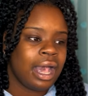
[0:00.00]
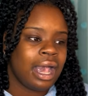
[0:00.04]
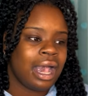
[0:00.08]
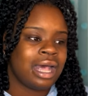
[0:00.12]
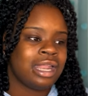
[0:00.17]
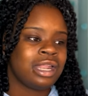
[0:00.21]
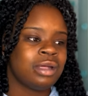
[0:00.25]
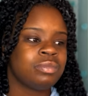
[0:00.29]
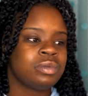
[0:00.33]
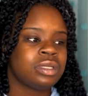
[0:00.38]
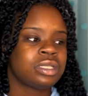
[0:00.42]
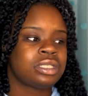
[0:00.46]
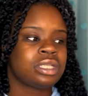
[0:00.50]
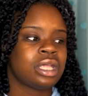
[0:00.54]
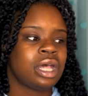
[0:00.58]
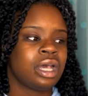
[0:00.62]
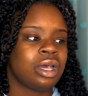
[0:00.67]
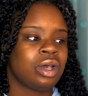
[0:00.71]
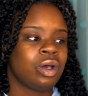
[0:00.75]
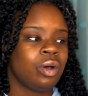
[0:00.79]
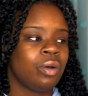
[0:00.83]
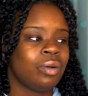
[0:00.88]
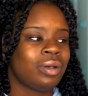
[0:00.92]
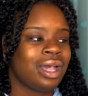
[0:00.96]
And I'm just
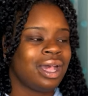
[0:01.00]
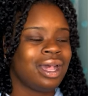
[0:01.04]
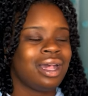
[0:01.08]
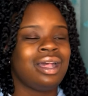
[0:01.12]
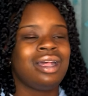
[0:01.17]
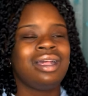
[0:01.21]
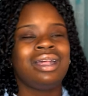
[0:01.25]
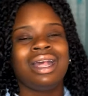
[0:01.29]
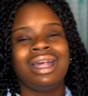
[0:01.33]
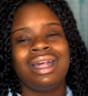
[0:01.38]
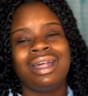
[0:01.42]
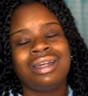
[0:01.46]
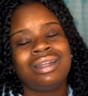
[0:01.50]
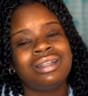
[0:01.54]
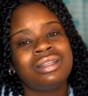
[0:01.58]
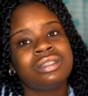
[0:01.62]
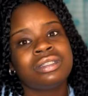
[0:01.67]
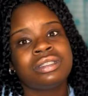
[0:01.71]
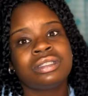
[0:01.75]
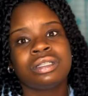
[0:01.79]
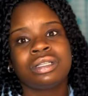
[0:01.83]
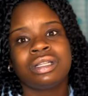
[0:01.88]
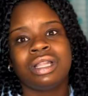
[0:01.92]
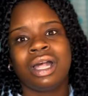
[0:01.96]
like, okay,
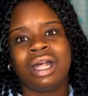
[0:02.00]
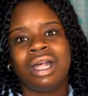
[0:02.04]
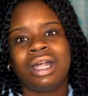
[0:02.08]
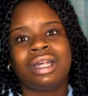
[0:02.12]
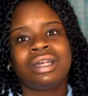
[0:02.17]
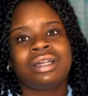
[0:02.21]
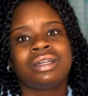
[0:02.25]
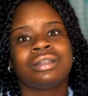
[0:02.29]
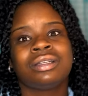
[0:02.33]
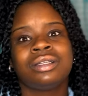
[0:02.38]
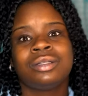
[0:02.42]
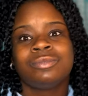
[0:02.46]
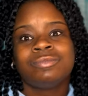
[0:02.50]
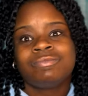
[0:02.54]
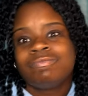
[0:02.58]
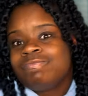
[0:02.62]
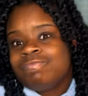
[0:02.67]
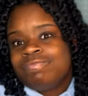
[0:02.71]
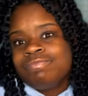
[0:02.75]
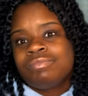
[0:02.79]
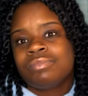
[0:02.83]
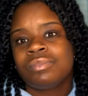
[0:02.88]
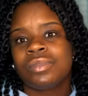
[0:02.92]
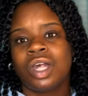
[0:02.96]
and like
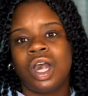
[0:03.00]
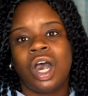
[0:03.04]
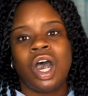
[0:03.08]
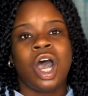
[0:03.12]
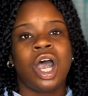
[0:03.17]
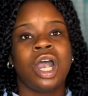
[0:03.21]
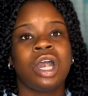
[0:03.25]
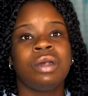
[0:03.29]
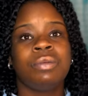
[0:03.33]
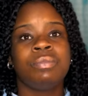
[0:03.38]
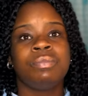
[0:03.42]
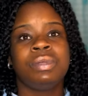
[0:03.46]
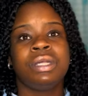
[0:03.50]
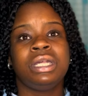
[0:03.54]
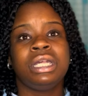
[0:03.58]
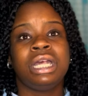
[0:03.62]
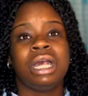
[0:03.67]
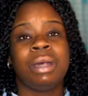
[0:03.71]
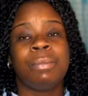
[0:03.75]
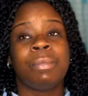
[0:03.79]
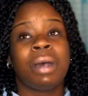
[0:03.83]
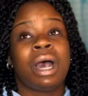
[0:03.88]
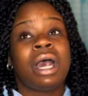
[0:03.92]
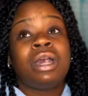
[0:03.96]

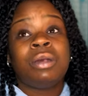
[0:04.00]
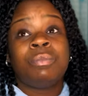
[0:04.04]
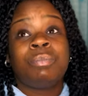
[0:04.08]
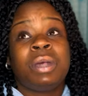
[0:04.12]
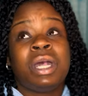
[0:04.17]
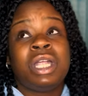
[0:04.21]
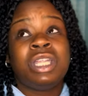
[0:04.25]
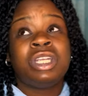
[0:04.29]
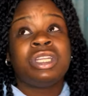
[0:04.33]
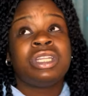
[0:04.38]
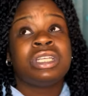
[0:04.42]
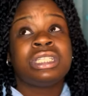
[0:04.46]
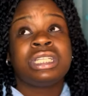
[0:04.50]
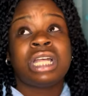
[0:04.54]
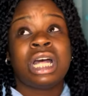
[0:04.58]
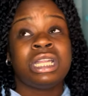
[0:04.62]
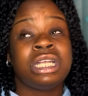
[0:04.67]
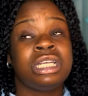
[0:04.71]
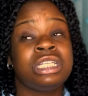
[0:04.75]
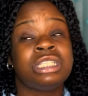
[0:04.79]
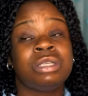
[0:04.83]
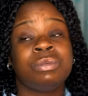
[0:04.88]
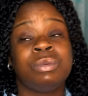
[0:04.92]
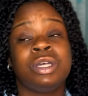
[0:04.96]
R&B, in my opinion, does not
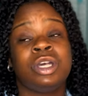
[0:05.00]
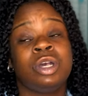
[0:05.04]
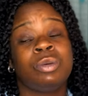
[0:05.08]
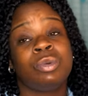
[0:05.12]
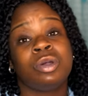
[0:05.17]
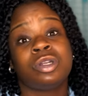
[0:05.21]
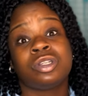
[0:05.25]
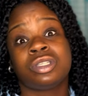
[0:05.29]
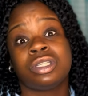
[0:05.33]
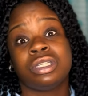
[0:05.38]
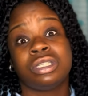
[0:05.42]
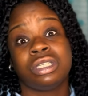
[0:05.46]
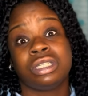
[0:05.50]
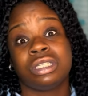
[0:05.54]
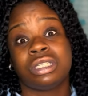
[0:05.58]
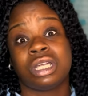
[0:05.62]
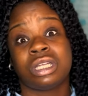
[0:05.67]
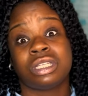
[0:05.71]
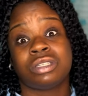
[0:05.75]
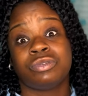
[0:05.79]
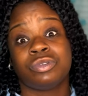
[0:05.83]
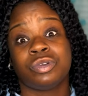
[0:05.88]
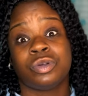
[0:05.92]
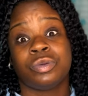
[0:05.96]
need to be commercially
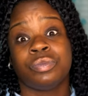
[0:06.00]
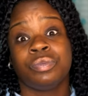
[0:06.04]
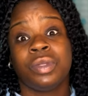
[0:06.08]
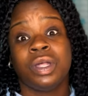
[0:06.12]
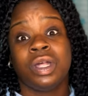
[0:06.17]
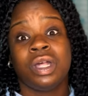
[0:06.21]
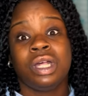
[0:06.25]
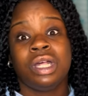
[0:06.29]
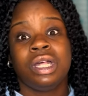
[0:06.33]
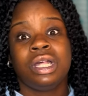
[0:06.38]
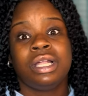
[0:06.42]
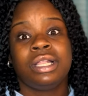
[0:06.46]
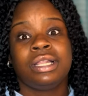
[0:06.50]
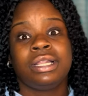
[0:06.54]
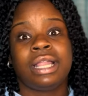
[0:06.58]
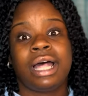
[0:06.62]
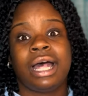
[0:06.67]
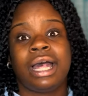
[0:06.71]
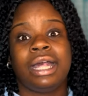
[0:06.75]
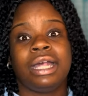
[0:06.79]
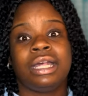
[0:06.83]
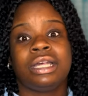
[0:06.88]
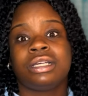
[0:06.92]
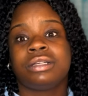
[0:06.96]
successful.
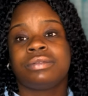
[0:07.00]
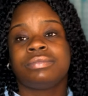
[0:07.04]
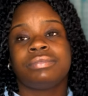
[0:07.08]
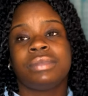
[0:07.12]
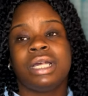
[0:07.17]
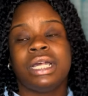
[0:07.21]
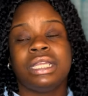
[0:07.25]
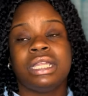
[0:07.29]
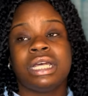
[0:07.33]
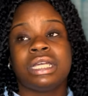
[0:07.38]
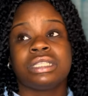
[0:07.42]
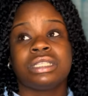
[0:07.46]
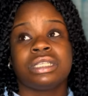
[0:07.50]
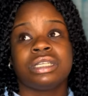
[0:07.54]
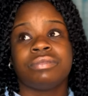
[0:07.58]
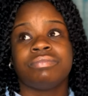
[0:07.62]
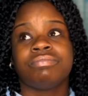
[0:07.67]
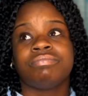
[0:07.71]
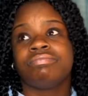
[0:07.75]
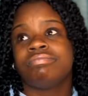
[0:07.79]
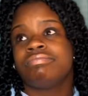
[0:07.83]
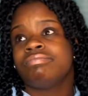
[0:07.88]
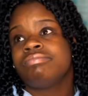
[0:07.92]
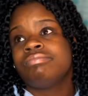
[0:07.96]
Like it doesn't.
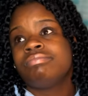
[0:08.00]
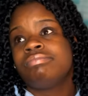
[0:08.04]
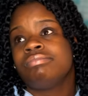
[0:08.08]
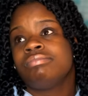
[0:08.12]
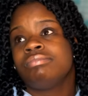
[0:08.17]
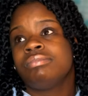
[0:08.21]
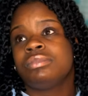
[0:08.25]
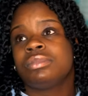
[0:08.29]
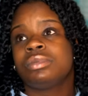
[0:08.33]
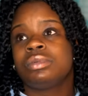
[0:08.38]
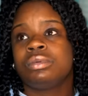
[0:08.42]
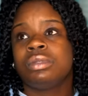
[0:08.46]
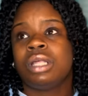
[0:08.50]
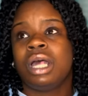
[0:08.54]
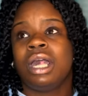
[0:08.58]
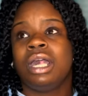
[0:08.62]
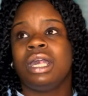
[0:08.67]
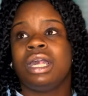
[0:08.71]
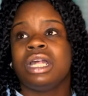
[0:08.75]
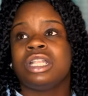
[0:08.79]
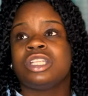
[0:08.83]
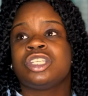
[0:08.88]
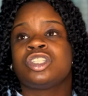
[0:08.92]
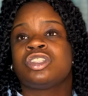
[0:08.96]

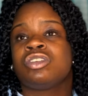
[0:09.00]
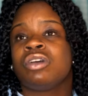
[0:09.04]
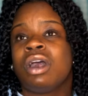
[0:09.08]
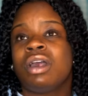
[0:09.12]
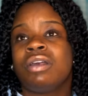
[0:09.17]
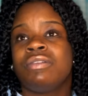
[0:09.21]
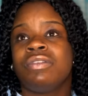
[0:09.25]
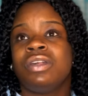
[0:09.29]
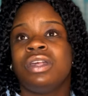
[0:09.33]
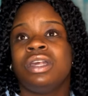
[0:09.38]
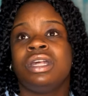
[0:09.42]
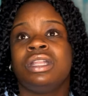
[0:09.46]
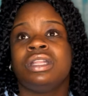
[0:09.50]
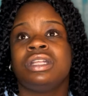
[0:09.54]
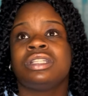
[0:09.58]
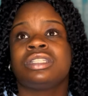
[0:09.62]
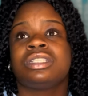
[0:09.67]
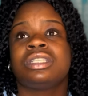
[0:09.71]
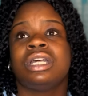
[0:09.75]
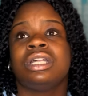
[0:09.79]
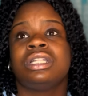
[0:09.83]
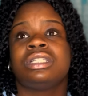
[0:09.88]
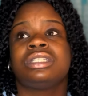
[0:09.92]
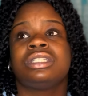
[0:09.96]
Like it's thriving and
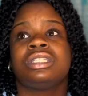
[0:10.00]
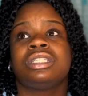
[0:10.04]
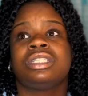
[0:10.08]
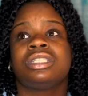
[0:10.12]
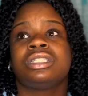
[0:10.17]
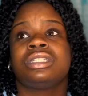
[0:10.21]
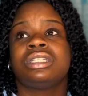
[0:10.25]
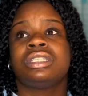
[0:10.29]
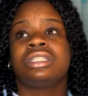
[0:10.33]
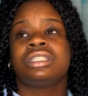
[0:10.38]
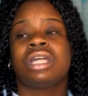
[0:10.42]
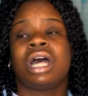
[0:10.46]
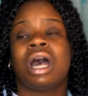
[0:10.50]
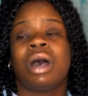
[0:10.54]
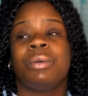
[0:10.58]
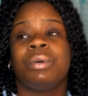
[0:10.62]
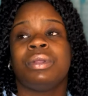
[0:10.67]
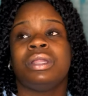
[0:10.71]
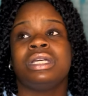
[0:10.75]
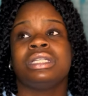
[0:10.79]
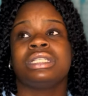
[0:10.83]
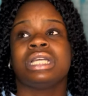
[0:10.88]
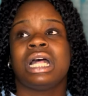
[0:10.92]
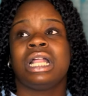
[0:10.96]
it's it's just, just how
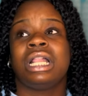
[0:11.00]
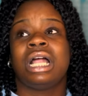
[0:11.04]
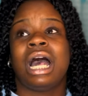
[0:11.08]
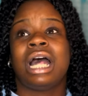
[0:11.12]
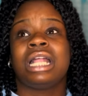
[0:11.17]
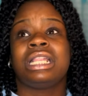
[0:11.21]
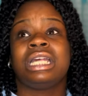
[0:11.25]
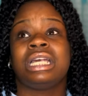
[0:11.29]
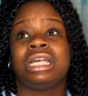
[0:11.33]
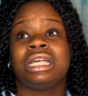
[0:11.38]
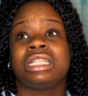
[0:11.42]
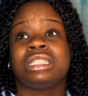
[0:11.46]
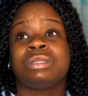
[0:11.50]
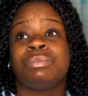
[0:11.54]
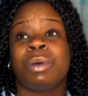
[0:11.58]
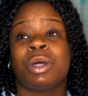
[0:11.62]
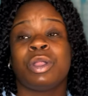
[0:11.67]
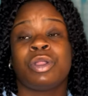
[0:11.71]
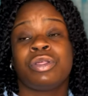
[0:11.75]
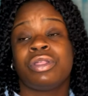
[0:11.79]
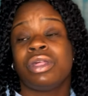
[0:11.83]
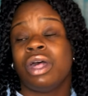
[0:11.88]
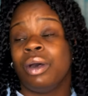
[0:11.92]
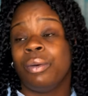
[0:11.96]
it is. I, I think it's
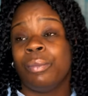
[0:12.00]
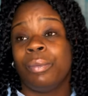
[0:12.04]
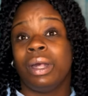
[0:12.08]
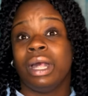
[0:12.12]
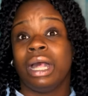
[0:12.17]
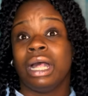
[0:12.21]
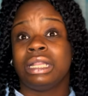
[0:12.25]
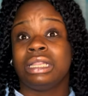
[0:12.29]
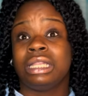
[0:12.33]
better that way.